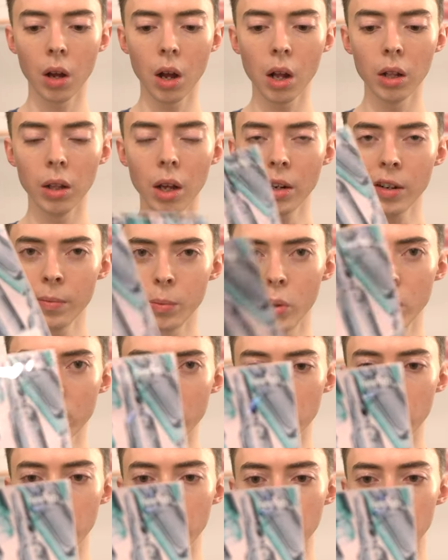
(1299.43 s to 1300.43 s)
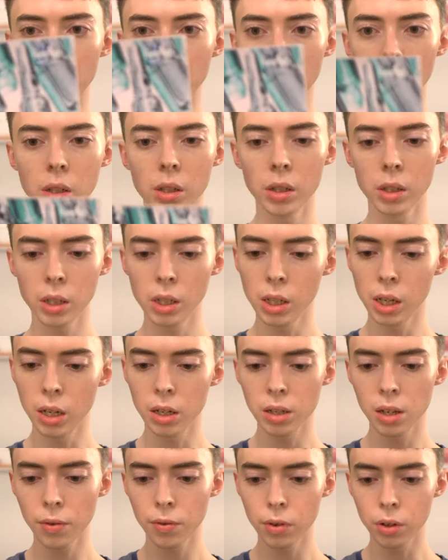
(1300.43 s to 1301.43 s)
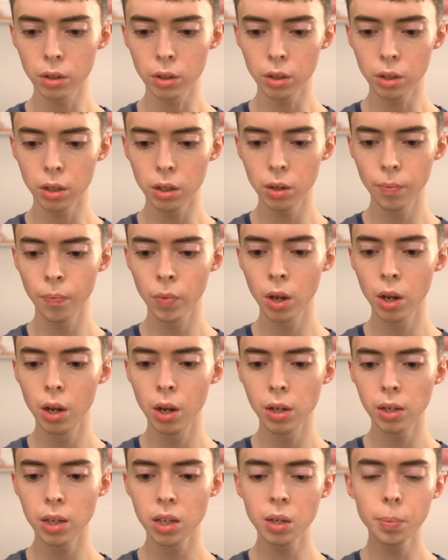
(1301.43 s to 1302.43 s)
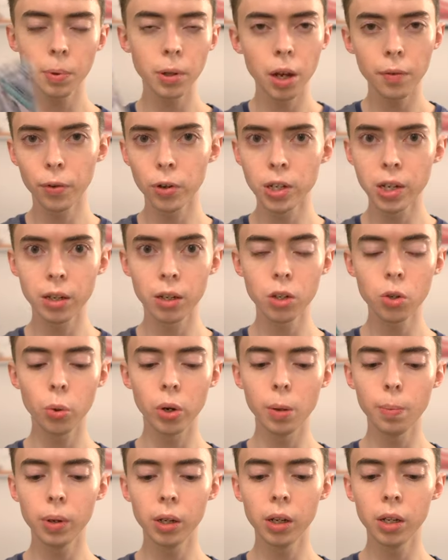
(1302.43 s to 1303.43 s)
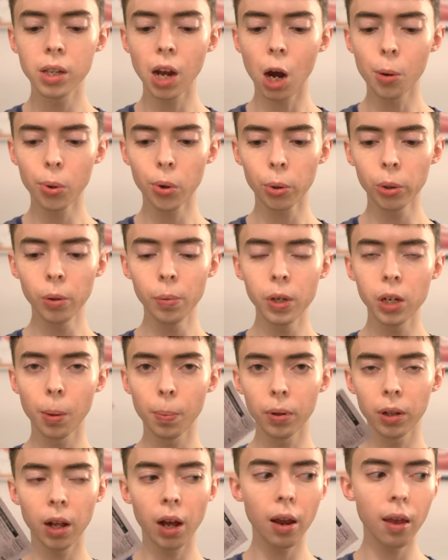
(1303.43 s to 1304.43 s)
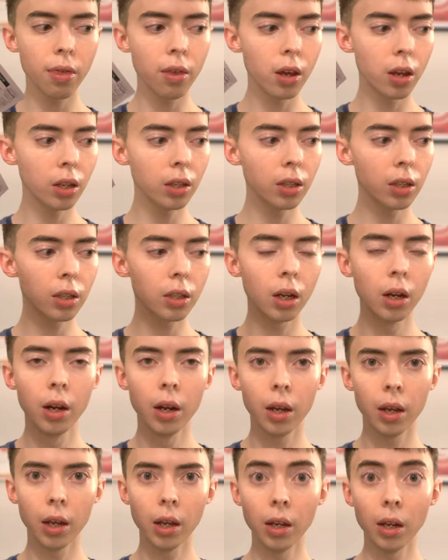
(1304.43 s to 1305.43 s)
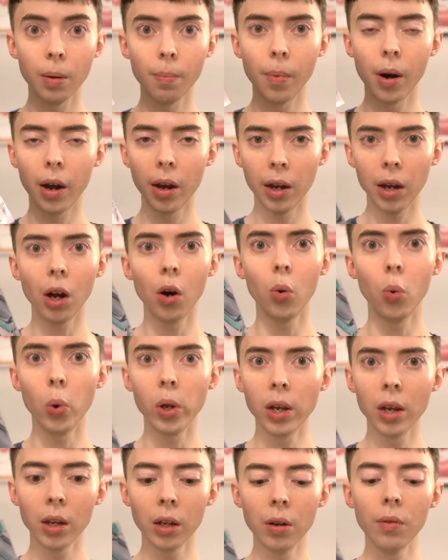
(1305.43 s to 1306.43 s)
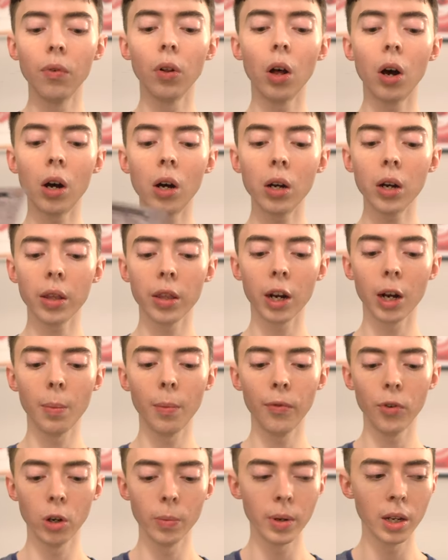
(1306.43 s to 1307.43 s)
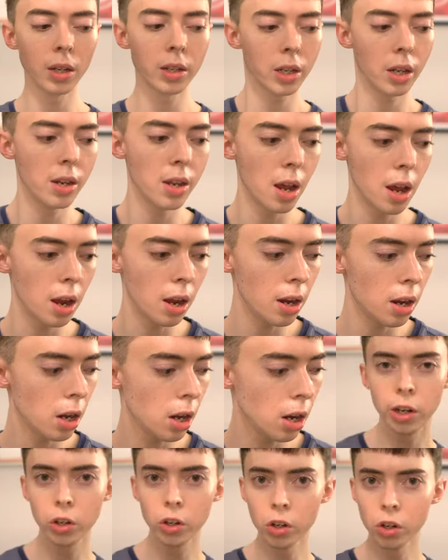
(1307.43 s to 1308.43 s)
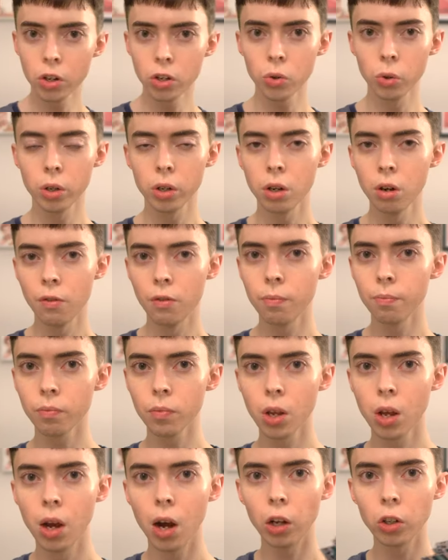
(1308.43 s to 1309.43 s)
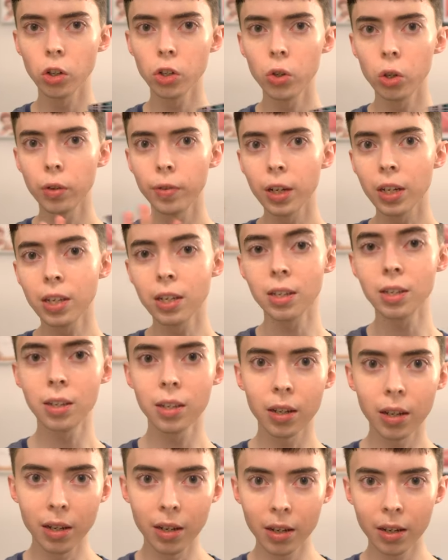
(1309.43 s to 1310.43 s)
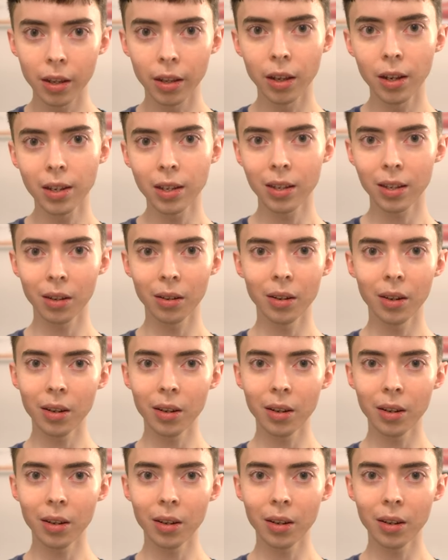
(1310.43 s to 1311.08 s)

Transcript: A lot of moisture in here. Yeah, definitely. It says apply for 10 to 20 minutes. I'll probably apply this in my weekend vlog that I'm filming today. And you can just sort of, I'll just sort of extend this